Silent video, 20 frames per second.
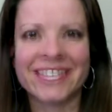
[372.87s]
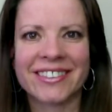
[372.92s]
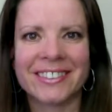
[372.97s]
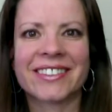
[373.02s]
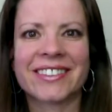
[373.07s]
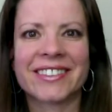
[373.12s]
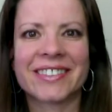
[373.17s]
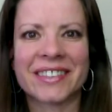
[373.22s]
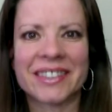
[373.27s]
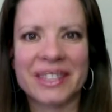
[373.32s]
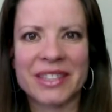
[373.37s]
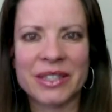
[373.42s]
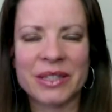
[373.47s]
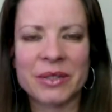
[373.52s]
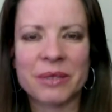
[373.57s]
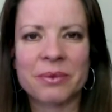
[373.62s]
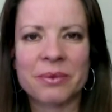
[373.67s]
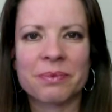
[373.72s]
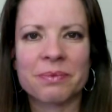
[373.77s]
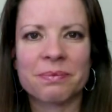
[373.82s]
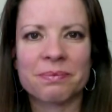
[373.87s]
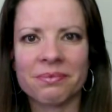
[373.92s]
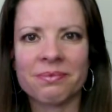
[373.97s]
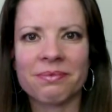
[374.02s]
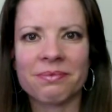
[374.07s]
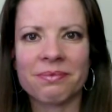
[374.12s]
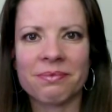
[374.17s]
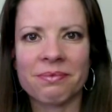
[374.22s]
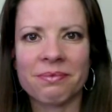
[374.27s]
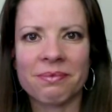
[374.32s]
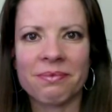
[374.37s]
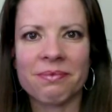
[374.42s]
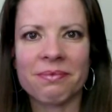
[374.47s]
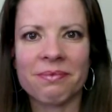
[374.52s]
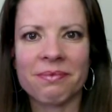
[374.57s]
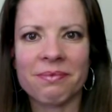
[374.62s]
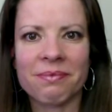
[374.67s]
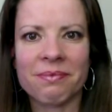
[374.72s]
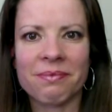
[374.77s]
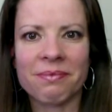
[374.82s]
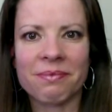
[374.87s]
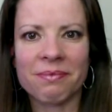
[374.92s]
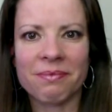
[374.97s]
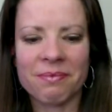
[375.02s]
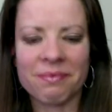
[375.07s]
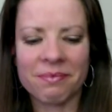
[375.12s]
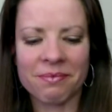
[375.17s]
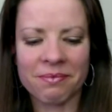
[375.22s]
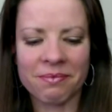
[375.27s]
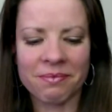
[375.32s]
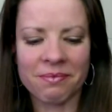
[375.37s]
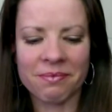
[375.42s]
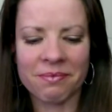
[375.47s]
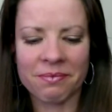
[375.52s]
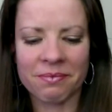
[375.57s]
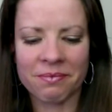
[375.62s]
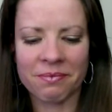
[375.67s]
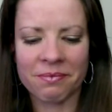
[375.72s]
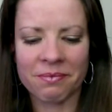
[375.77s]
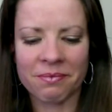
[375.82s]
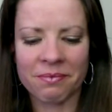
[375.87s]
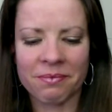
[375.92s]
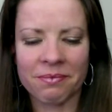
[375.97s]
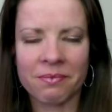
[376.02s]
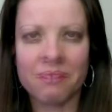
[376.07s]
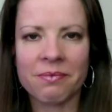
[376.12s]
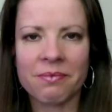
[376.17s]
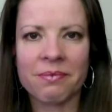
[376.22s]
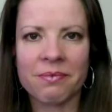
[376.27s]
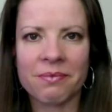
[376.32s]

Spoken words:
[no speech]